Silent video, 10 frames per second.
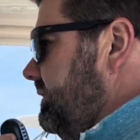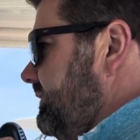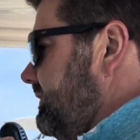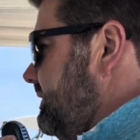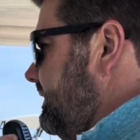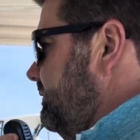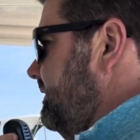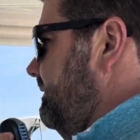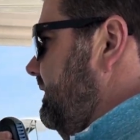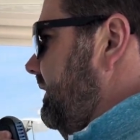a
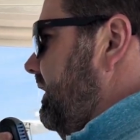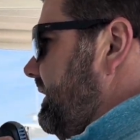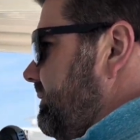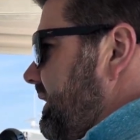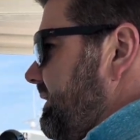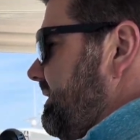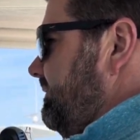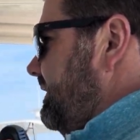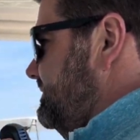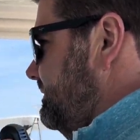33-foot Grady White, have
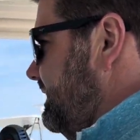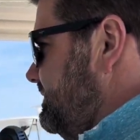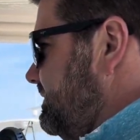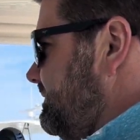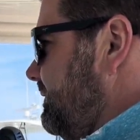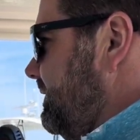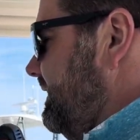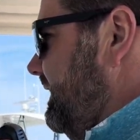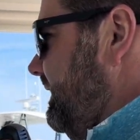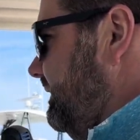reservations for
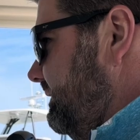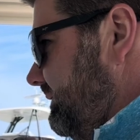tonight.